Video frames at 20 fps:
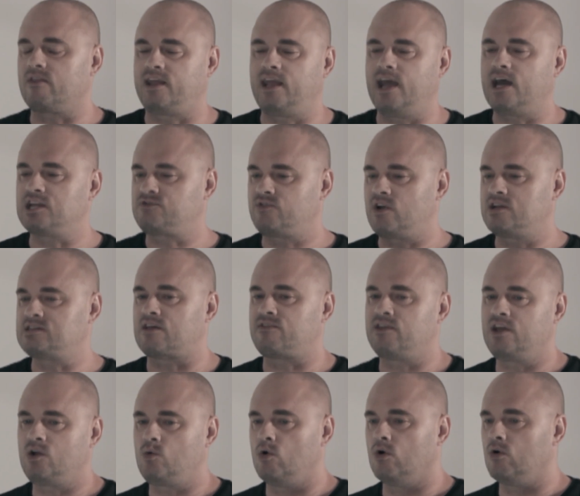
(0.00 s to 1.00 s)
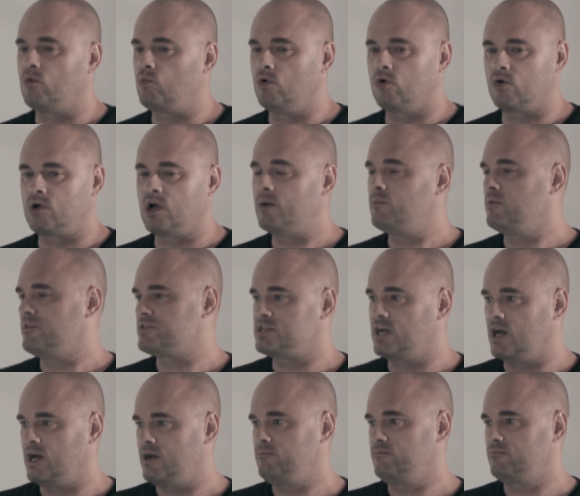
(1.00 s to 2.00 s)
part of the catchphrase I think will come
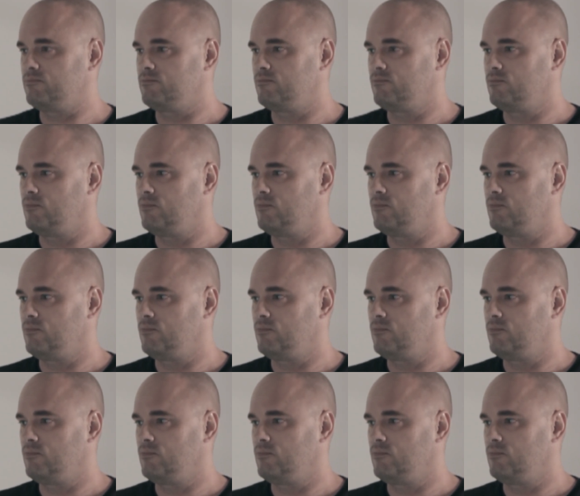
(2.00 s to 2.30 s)
with time.